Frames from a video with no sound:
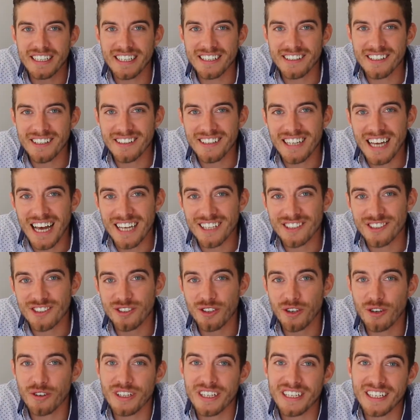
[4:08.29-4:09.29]
In the last
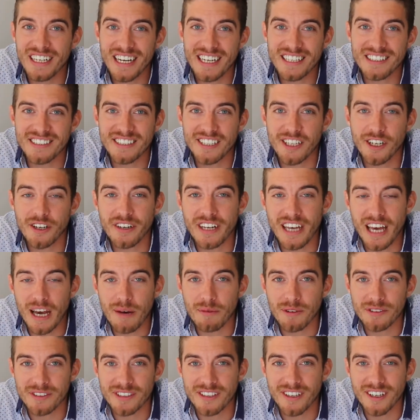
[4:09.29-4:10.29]
30 days here in
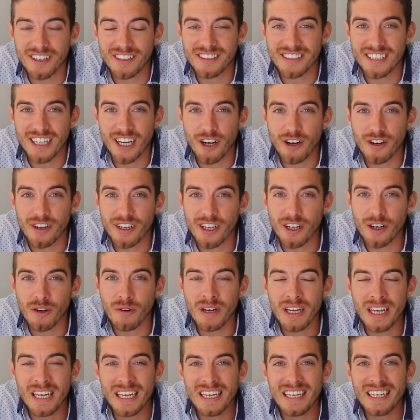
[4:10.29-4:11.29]
Hamilton,
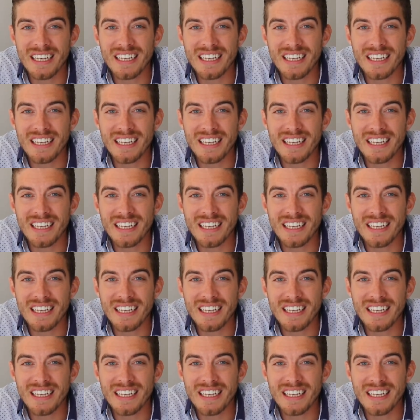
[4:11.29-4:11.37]
Ontario,